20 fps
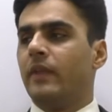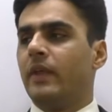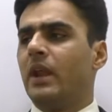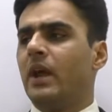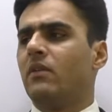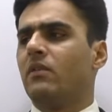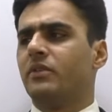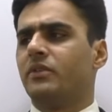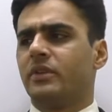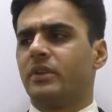
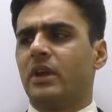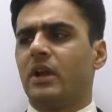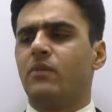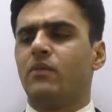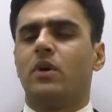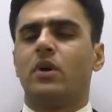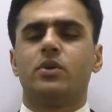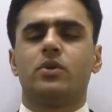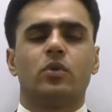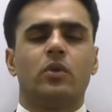Then I will say I
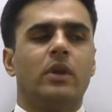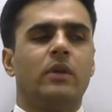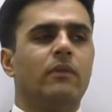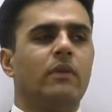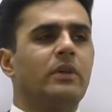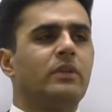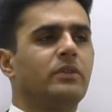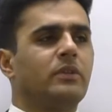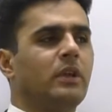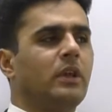want to
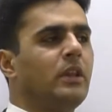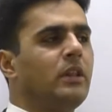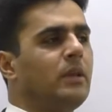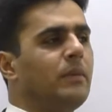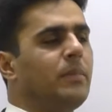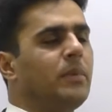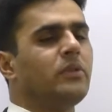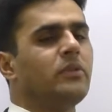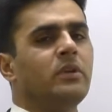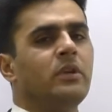invest in
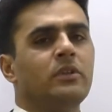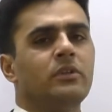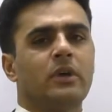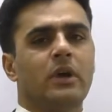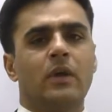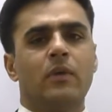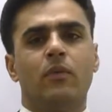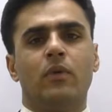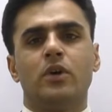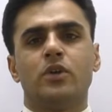the
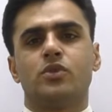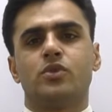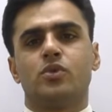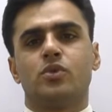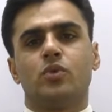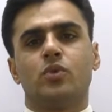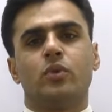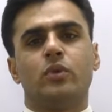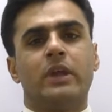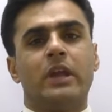business, I want
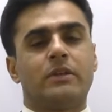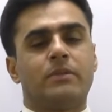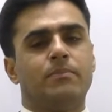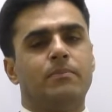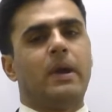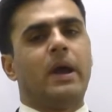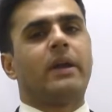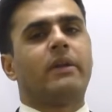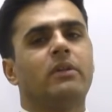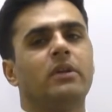to
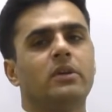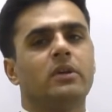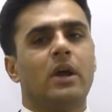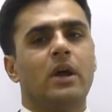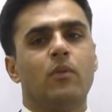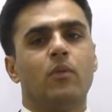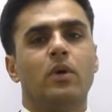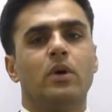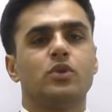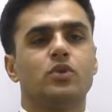get married,
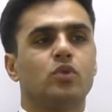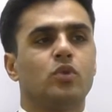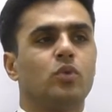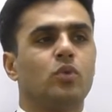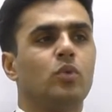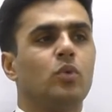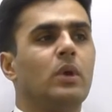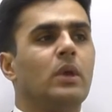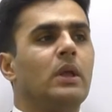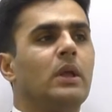I want
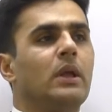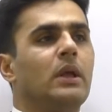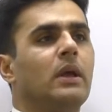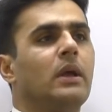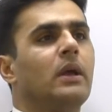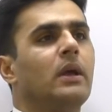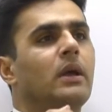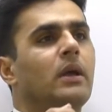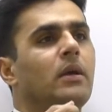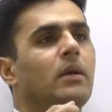to
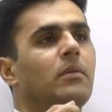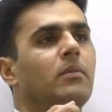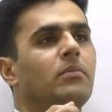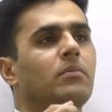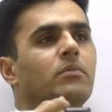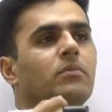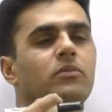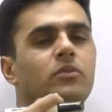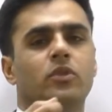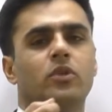
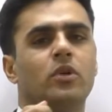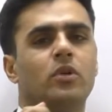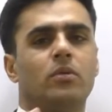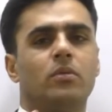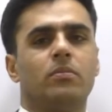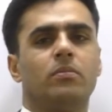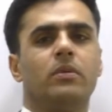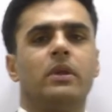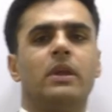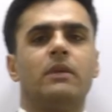
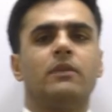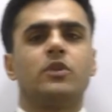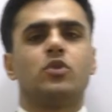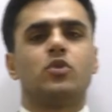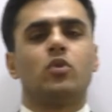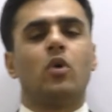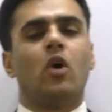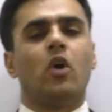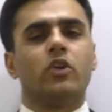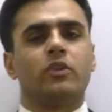give
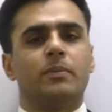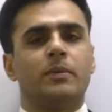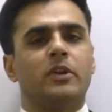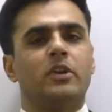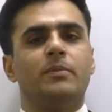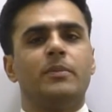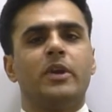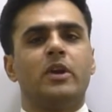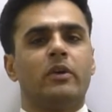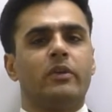it to
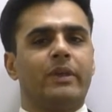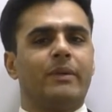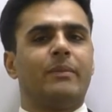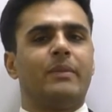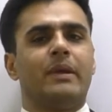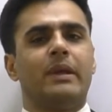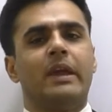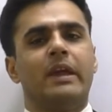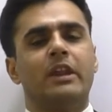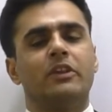hospital because
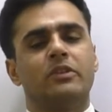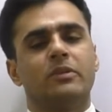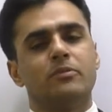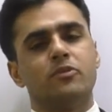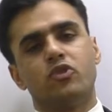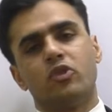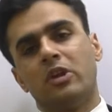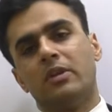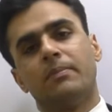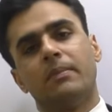I'm getting
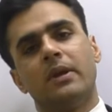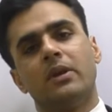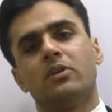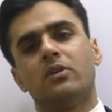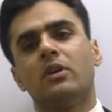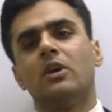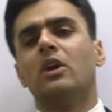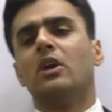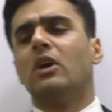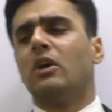some
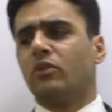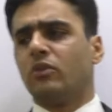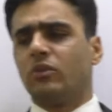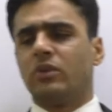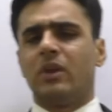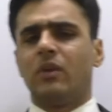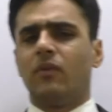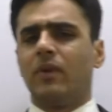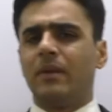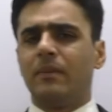treatment. So
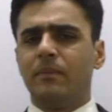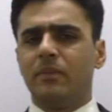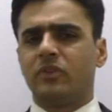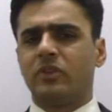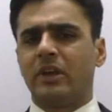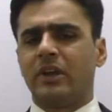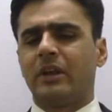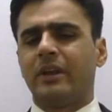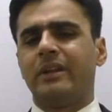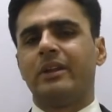there will
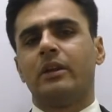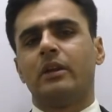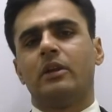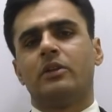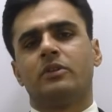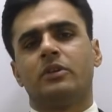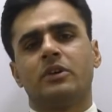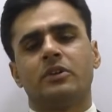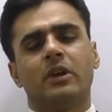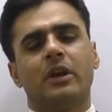
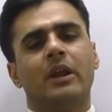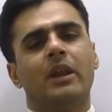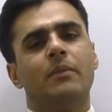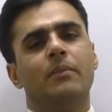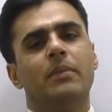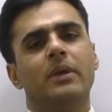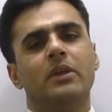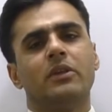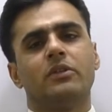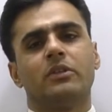
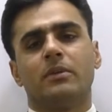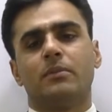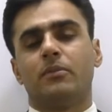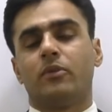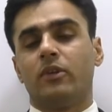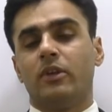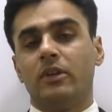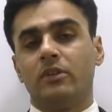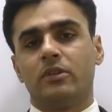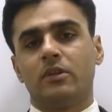certainly be
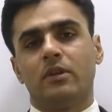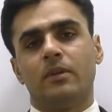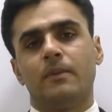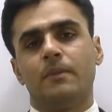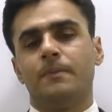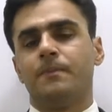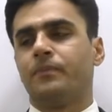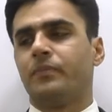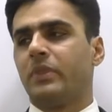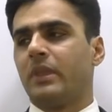some
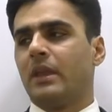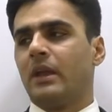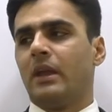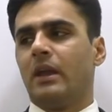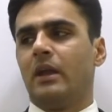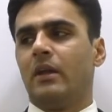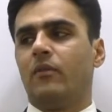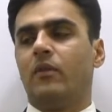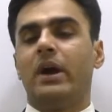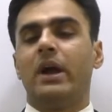reason
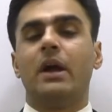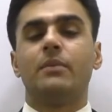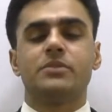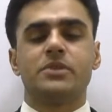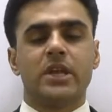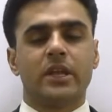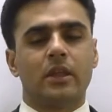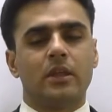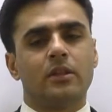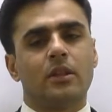why
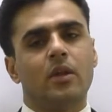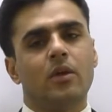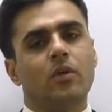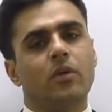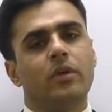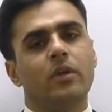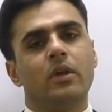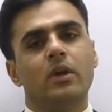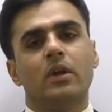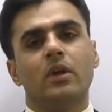I'm taking the
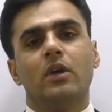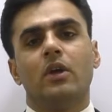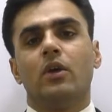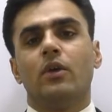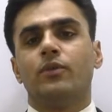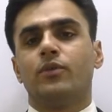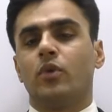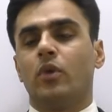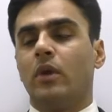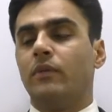loan.
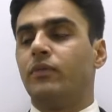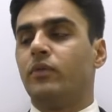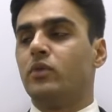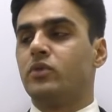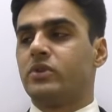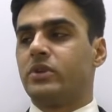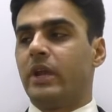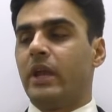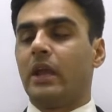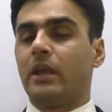So if
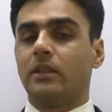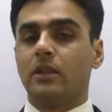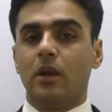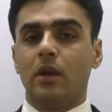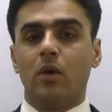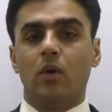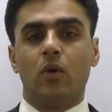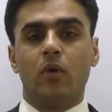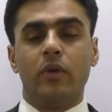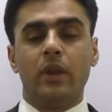you take the
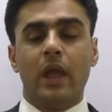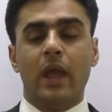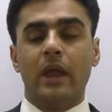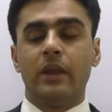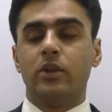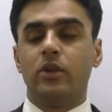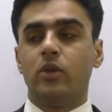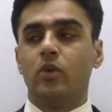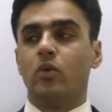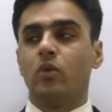loan
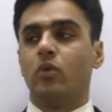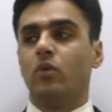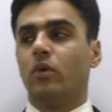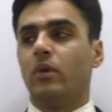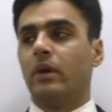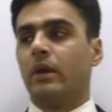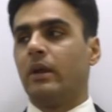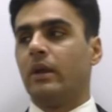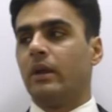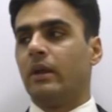and
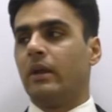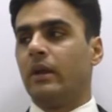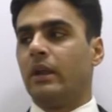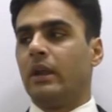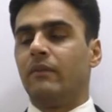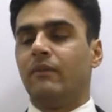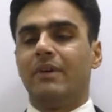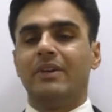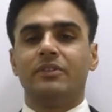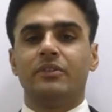you
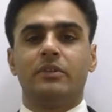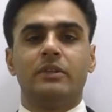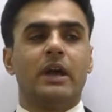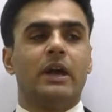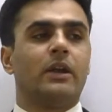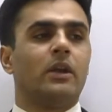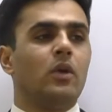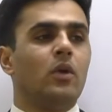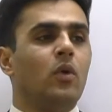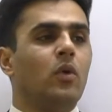invest
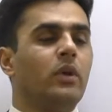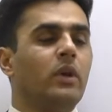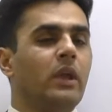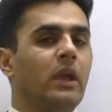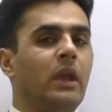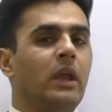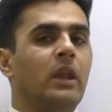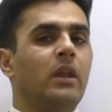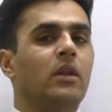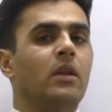that
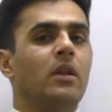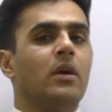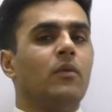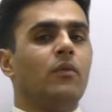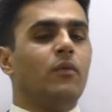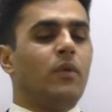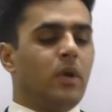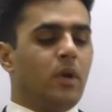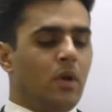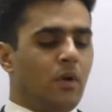loan in
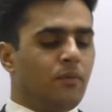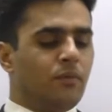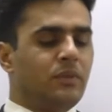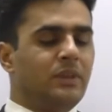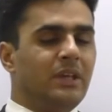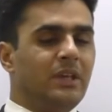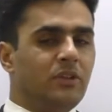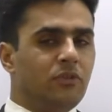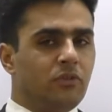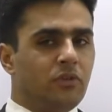one
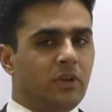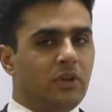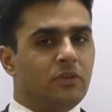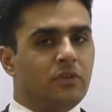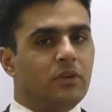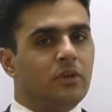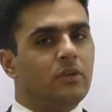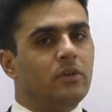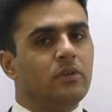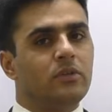of these
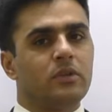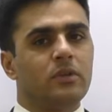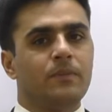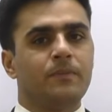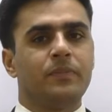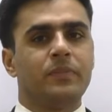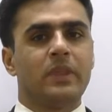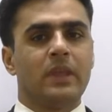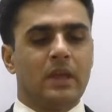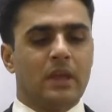reasons,
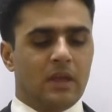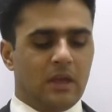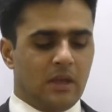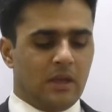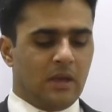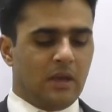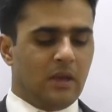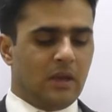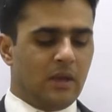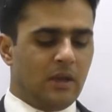
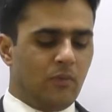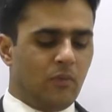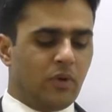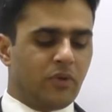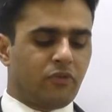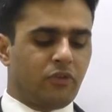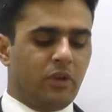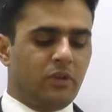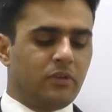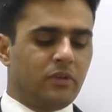
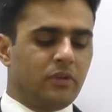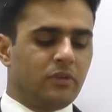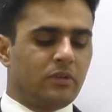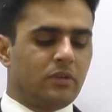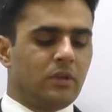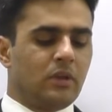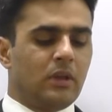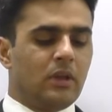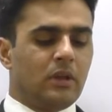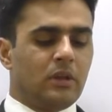what
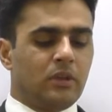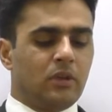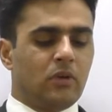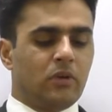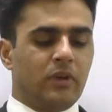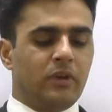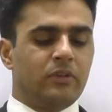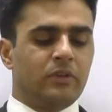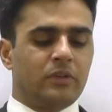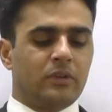reasons?
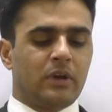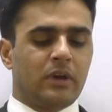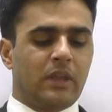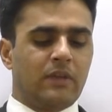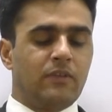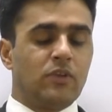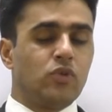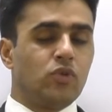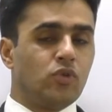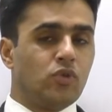The reasons are
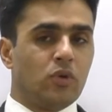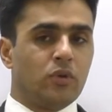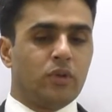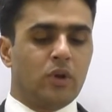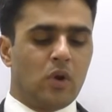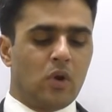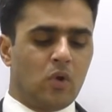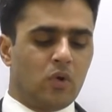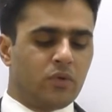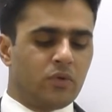given to you on
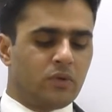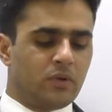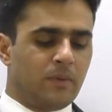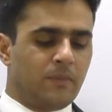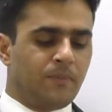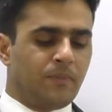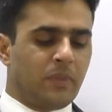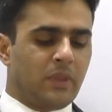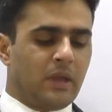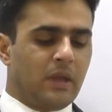the notes.
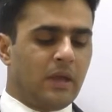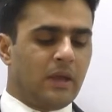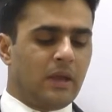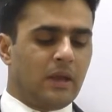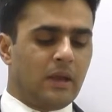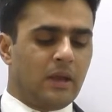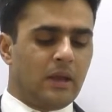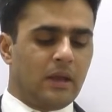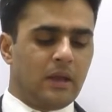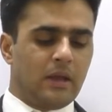
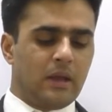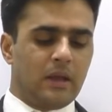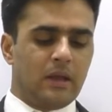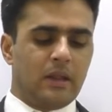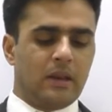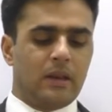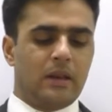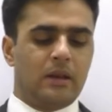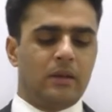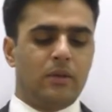
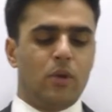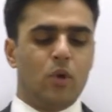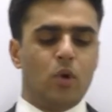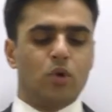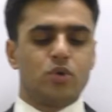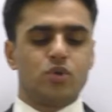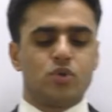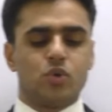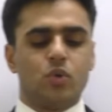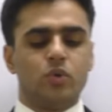
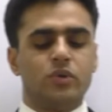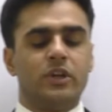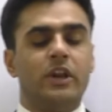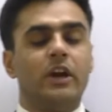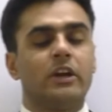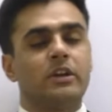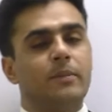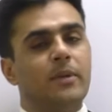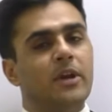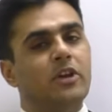Note 2,
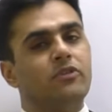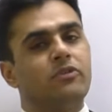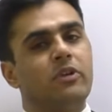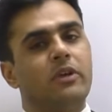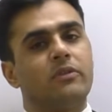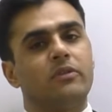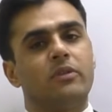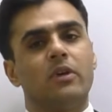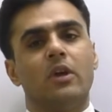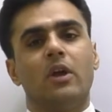deductible
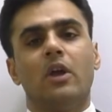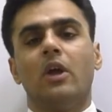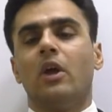interest.